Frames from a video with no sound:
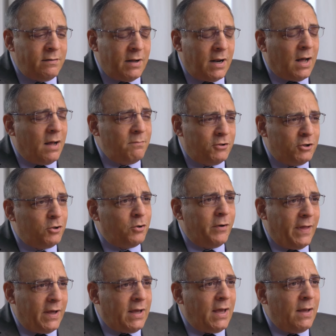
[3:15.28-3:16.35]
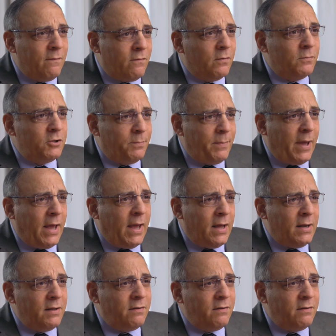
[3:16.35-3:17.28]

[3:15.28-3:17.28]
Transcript: said, I'm sure they came from Japan.